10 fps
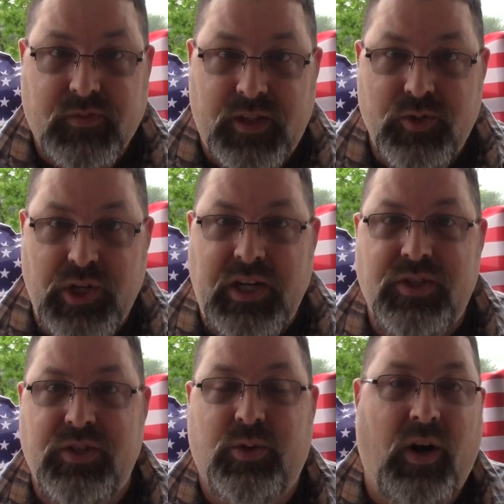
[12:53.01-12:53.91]

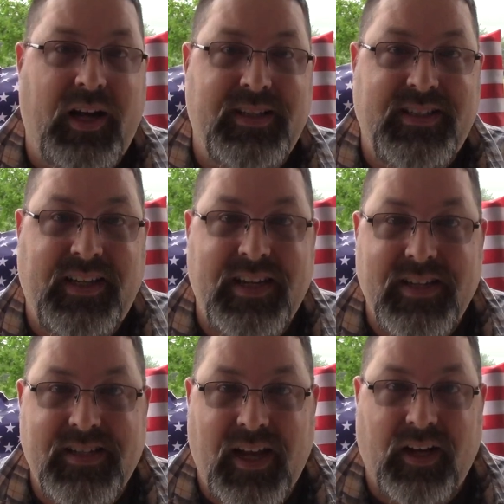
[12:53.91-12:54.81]
Jesus Christ and
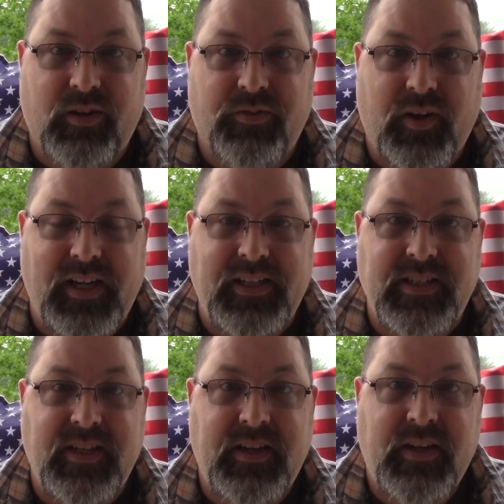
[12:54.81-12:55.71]
his
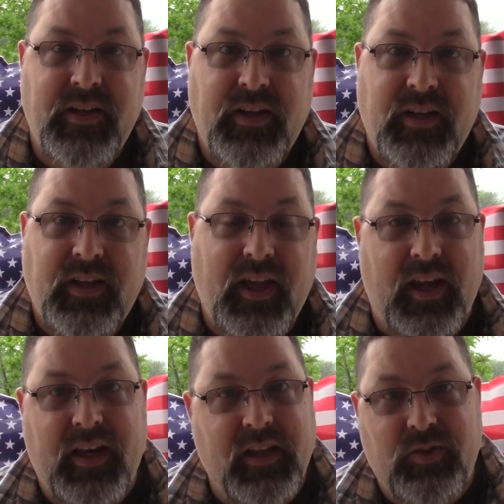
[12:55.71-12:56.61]
sacrifice, that
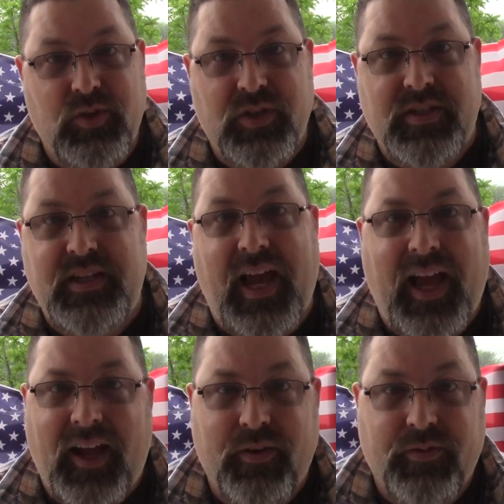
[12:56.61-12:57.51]
he didn't just
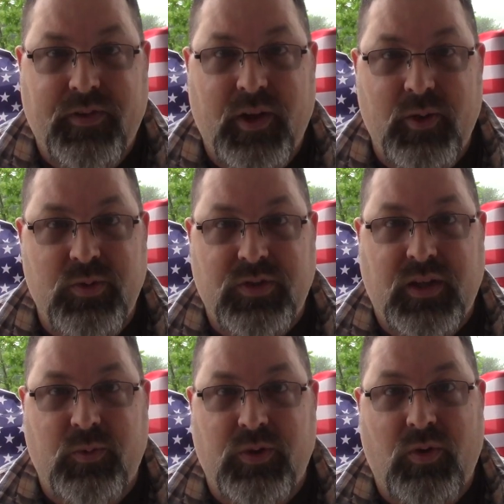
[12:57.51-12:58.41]
die for those
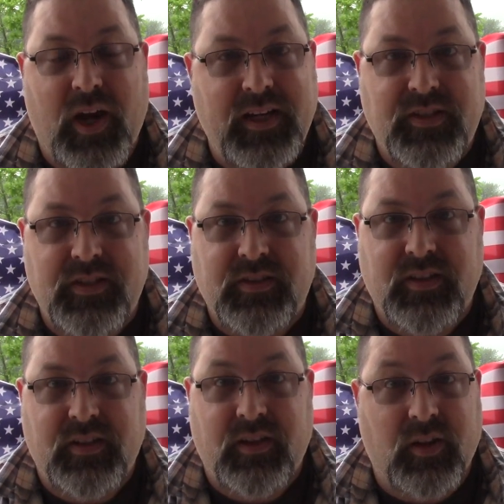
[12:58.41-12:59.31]
that were righteous
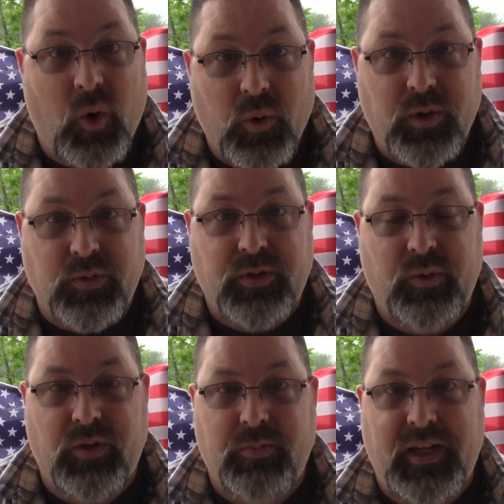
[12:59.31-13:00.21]
and loyal
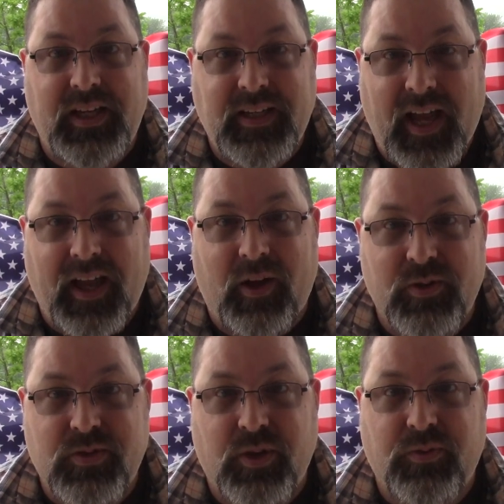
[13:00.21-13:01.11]
to him, but he died
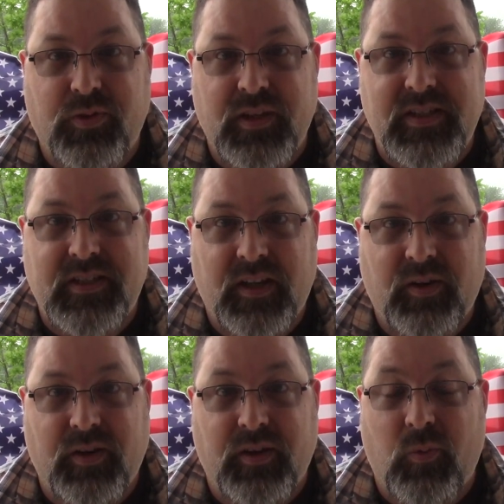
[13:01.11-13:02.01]
also for the
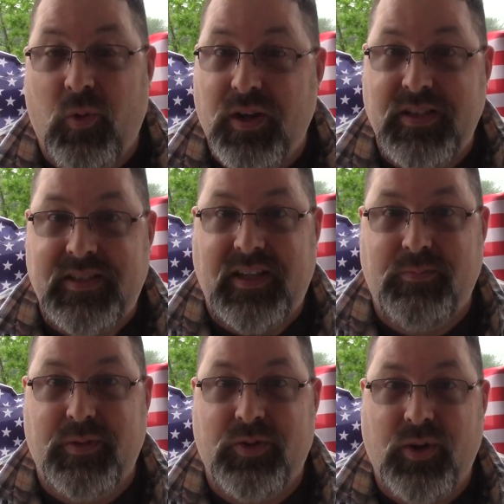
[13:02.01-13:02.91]
sinner and the ones
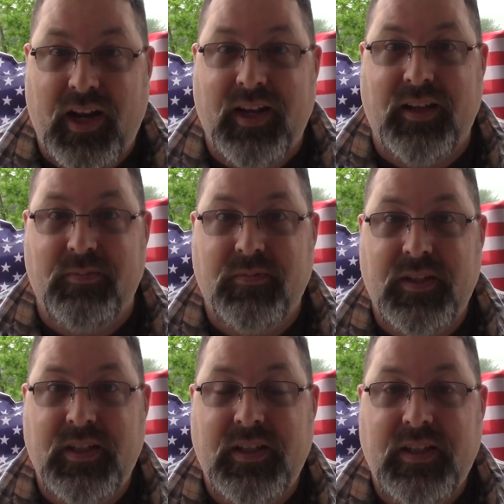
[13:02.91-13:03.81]
that betray him.
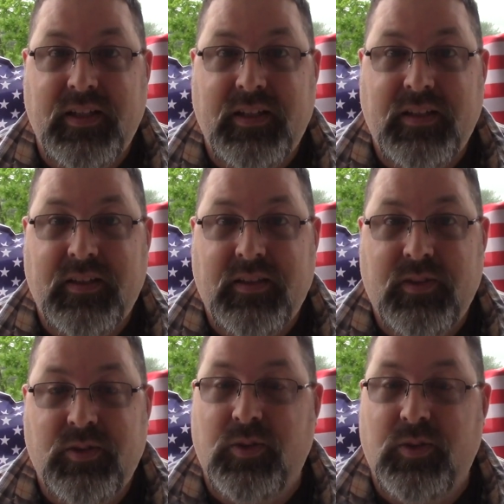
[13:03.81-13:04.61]
So